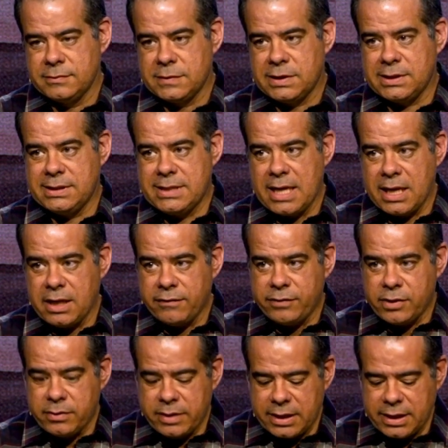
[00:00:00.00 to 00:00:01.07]
Today, if
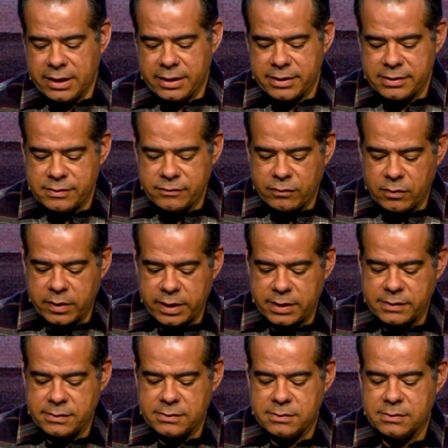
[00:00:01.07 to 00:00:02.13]
you hear his
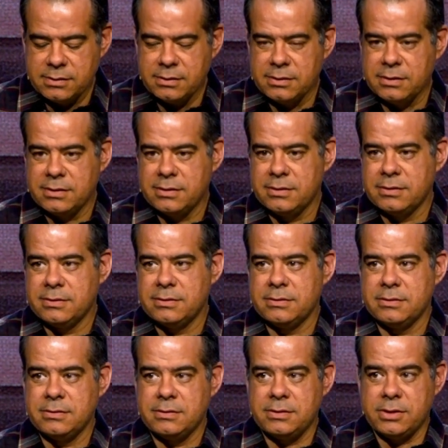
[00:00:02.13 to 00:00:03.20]
voice,
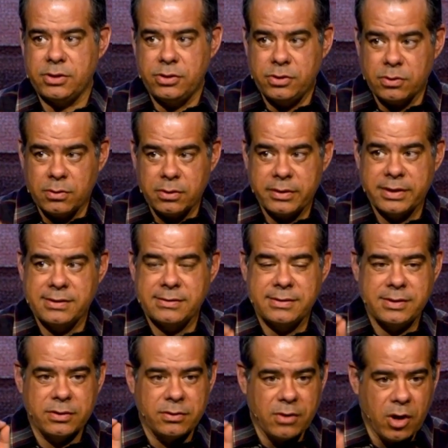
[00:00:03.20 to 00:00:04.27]
the door is
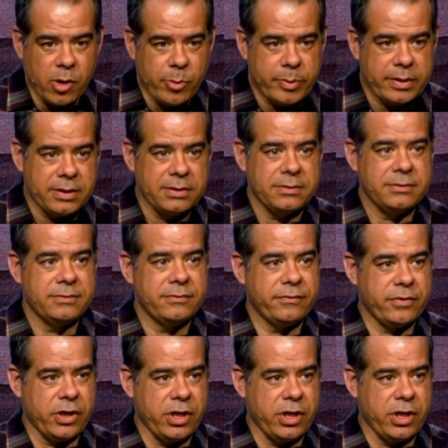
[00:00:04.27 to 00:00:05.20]
still open for